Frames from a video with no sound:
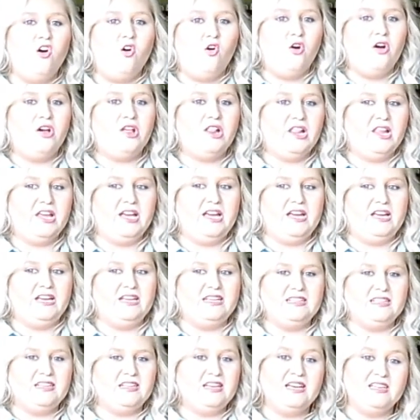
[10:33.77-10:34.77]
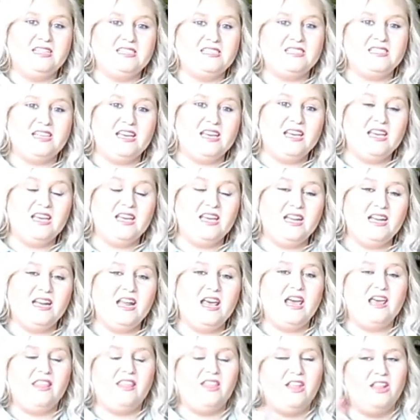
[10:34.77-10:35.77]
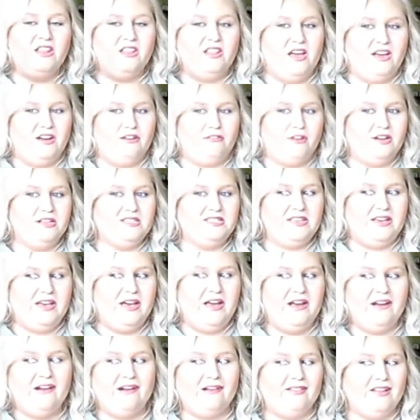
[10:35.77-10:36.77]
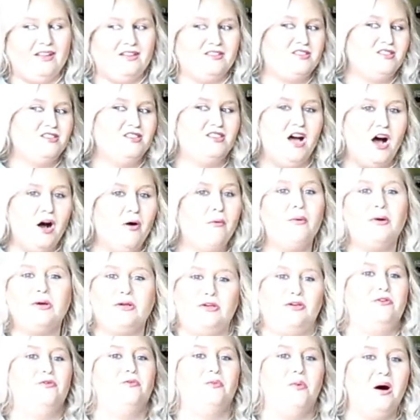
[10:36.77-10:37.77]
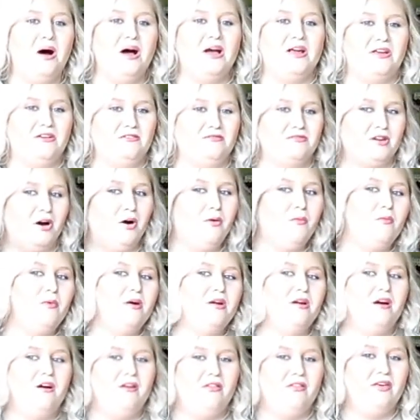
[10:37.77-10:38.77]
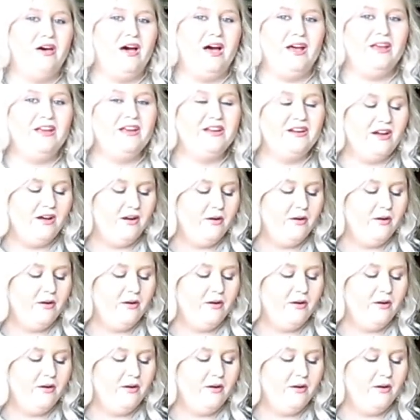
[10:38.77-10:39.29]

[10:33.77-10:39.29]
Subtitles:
oily skin and then like greasy hair, that's not what you want. You don't want all that.